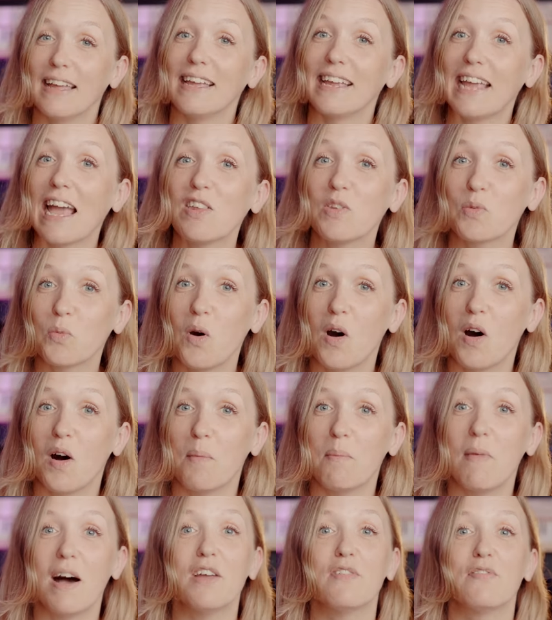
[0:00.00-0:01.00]
Guess
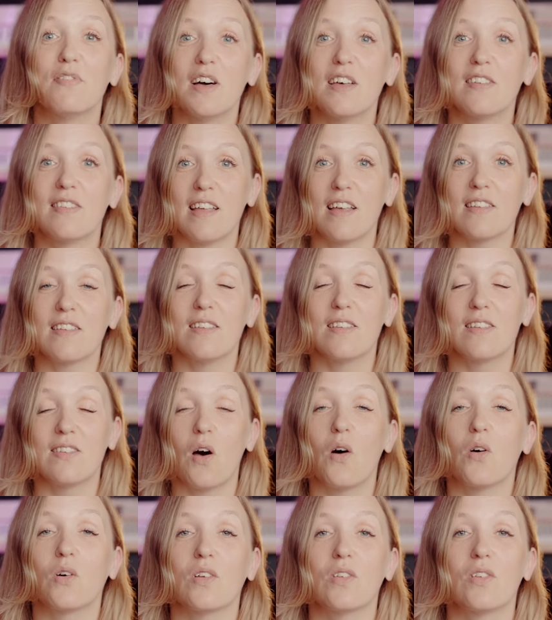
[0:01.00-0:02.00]
what? My first dozen
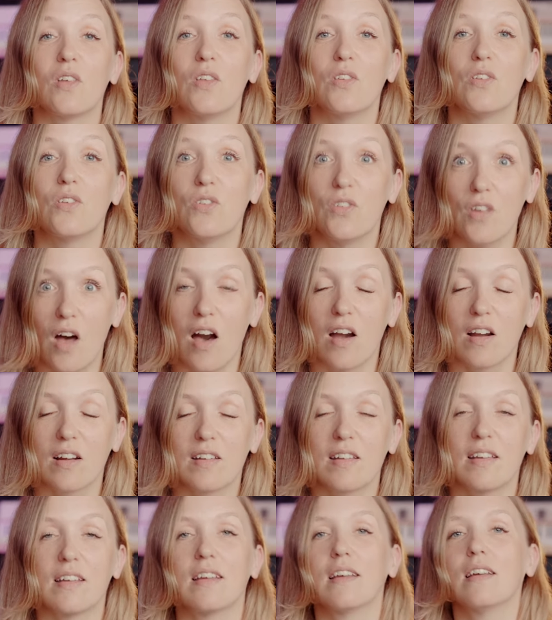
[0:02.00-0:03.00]
songs
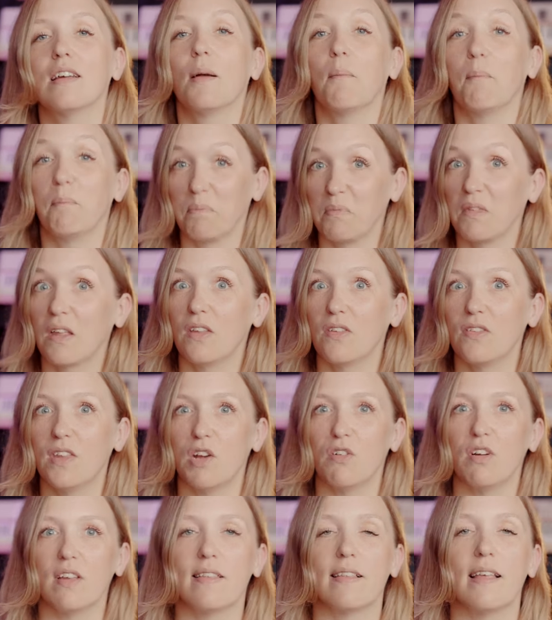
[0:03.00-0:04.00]
sucked.
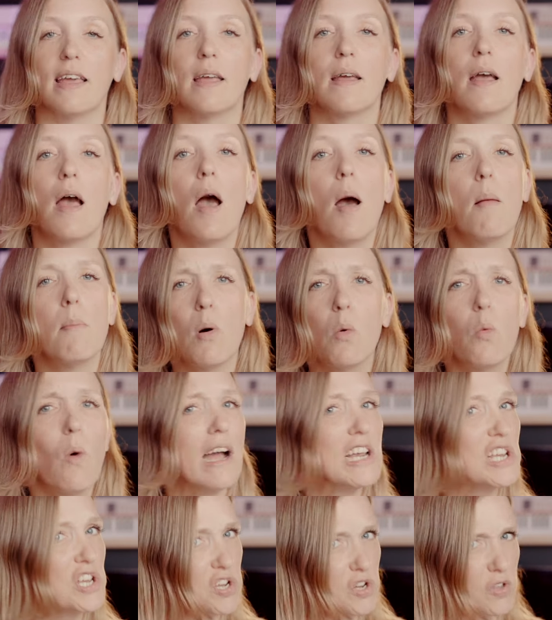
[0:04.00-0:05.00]
Seriously. But
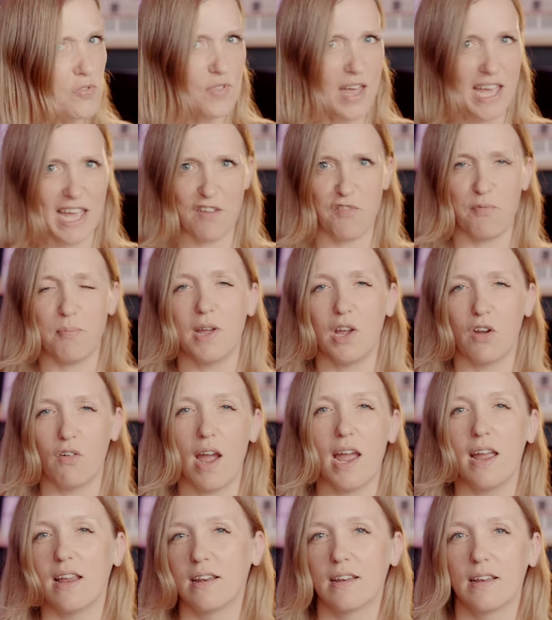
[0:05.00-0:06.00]
why should they have been
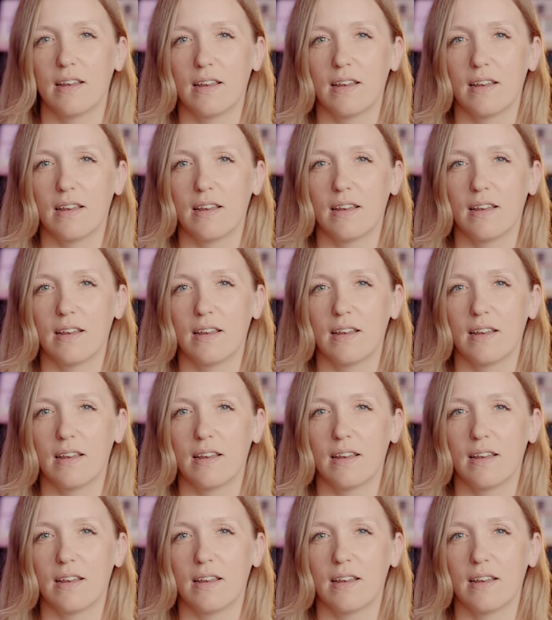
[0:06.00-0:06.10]
great?